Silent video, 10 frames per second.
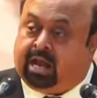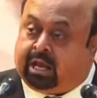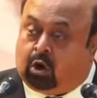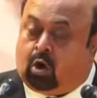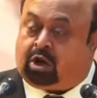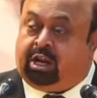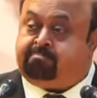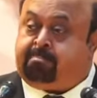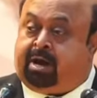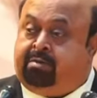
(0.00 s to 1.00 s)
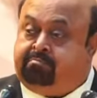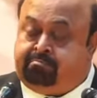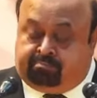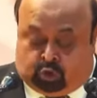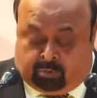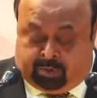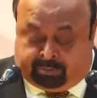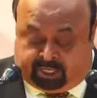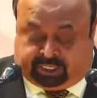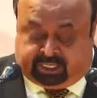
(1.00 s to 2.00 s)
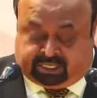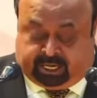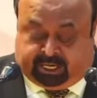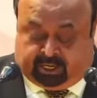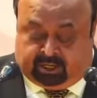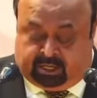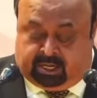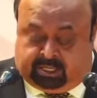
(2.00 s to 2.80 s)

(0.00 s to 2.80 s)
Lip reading: I cannot keep my human machines idle.